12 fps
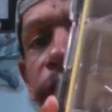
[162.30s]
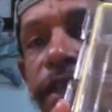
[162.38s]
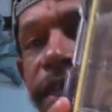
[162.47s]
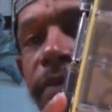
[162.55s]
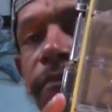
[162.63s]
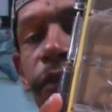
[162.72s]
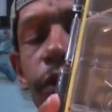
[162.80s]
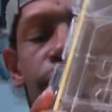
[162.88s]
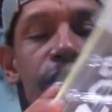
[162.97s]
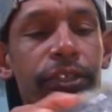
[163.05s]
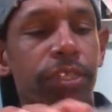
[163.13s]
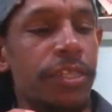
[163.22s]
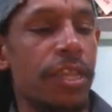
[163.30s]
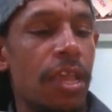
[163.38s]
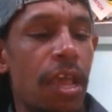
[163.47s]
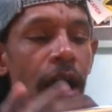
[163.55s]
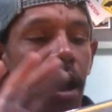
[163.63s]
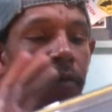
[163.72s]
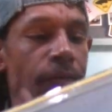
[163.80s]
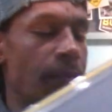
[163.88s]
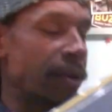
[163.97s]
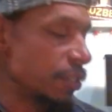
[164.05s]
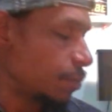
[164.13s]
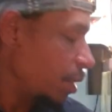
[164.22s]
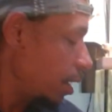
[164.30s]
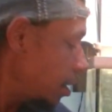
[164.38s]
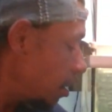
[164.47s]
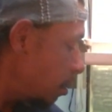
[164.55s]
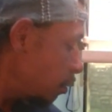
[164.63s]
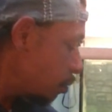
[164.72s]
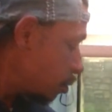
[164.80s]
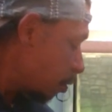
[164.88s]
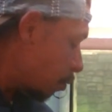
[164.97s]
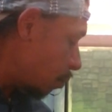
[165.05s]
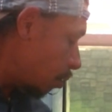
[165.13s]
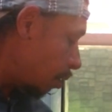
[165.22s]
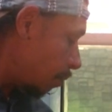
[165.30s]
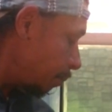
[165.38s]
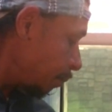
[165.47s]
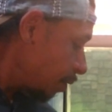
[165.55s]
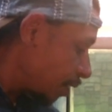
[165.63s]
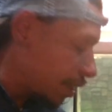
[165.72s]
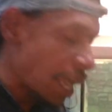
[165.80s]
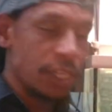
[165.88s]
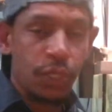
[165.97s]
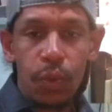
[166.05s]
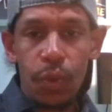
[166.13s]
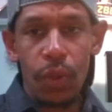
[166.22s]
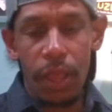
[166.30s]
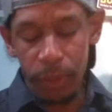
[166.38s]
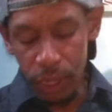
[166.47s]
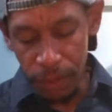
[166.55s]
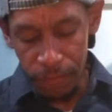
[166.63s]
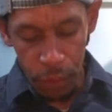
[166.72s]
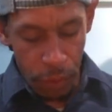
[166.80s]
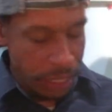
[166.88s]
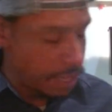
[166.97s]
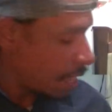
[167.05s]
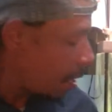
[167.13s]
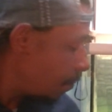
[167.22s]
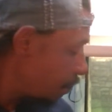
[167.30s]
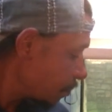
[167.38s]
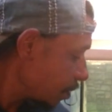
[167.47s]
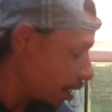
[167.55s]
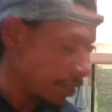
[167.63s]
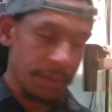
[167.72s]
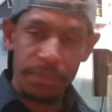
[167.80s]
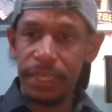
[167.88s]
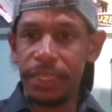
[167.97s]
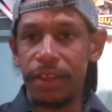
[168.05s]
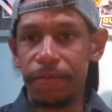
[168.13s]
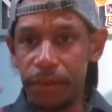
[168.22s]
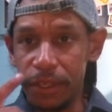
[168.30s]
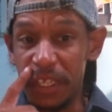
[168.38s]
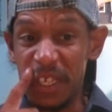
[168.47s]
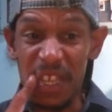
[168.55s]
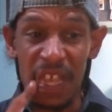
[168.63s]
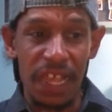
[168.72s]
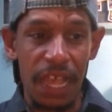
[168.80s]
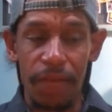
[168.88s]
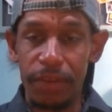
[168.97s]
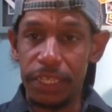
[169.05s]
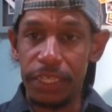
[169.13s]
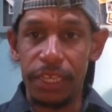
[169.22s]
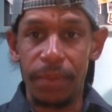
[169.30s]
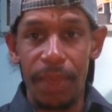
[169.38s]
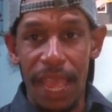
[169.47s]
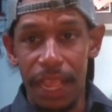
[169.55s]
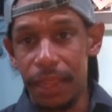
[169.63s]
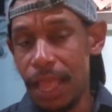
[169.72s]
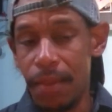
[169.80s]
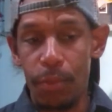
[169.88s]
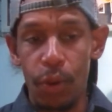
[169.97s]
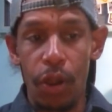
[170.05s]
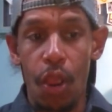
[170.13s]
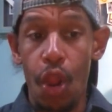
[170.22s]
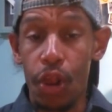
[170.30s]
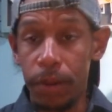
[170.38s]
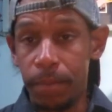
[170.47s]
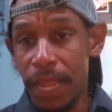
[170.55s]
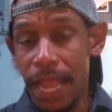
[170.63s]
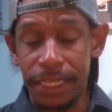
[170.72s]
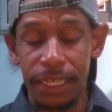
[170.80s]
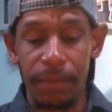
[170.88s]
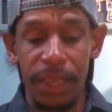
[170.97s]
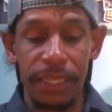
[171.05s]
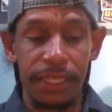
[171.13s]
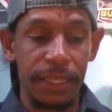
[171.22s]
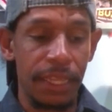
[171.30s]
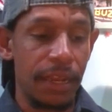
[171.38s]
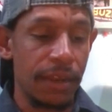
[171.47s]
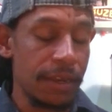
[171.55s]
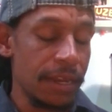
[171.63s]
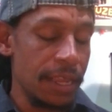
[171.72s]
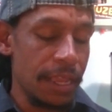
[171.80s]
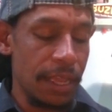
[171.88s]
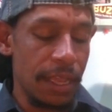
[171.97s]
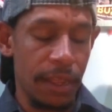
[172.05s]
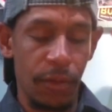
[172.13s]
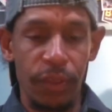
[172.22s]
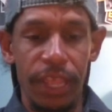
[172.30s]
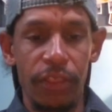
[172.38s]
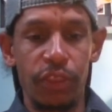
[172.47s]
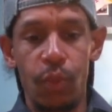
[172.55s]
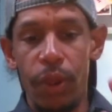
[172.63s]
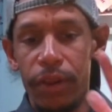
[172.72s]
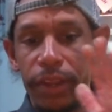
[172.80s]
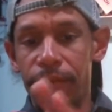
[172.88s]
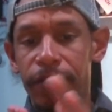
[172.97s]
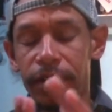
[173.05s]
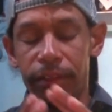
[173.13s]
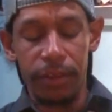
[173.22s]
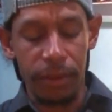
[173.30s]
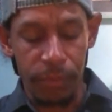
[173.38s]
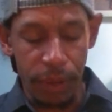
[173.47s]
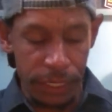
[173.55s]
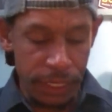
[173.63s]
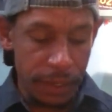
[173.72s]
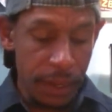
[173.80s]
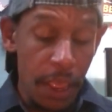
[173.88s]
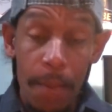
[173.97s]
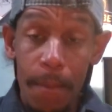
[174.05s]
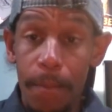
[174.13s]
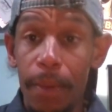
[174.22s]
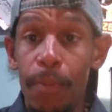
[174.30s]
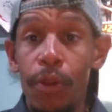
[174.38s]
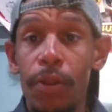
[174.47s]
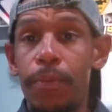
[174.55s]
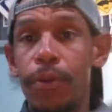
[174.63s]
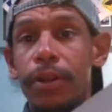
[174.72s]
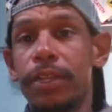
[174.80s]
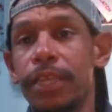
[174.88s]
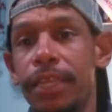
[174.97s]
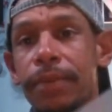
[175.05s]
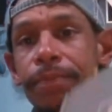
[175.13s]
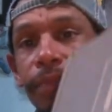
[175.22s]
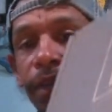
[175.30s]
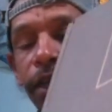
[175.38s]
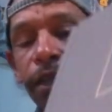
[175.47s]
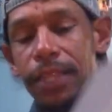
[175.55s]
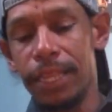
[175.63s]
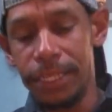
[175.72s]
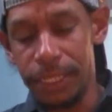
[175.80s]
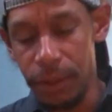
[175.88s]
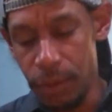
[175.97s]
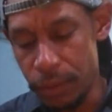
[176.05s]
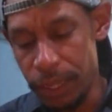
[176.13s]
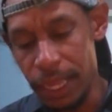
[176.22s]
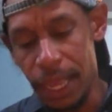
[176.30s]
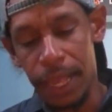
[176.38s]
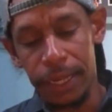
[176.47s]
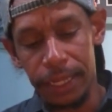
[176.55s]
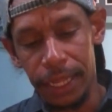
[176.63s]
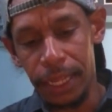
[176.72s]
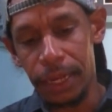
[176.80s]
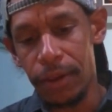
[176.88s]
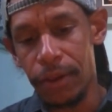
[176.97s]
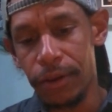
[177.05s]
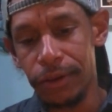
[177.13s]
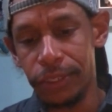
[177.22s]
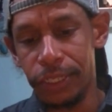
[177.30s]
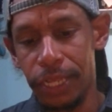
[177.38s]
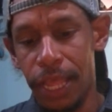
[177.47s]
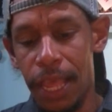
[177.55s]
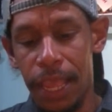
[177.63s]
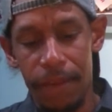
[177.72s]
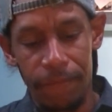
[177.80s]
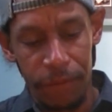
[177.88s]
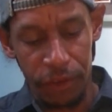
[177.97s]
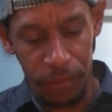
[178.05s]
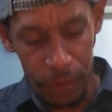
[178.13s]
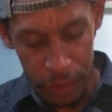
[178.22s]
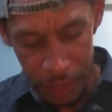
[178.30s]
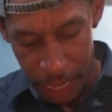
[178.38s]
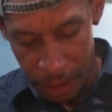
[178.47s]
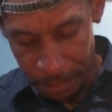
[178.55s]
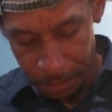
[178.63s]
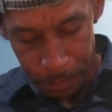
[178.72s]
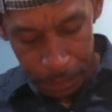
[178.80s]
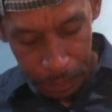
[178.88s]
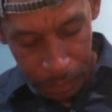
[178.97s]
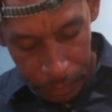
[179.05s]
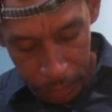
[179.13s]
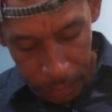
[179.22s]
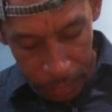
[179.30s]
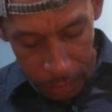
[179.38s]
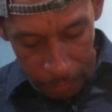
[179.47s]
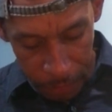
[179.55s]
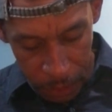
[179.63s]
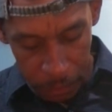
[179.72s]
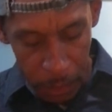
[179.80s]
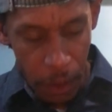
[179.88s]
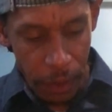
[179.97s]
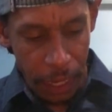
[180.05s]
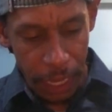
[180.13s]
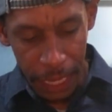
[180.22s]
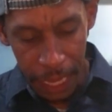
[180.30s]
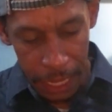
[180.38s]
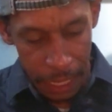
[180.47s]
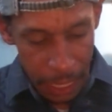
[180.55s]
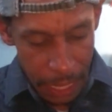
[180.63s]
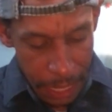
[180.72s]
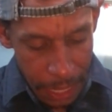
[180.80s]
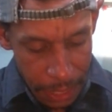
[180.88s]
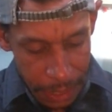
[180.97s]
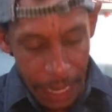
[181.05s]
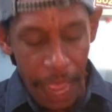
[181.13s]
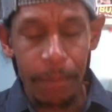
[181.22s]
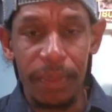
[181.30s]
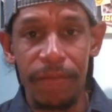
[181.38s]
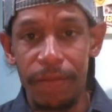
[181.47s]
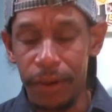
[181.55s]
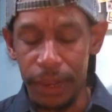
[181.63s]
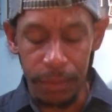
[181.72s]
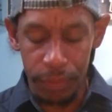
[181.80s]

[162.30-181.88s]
the deep versions of the Buzbe. So uh, that's cool. I'm looking forward to them. It's a big difference. Uh, obviously, you can pack a lot more hard plastic baits in there uh, without the worry of it compressing. But more importantly, let's see what we got in our July fish vault. Now, fish vault, again, not been very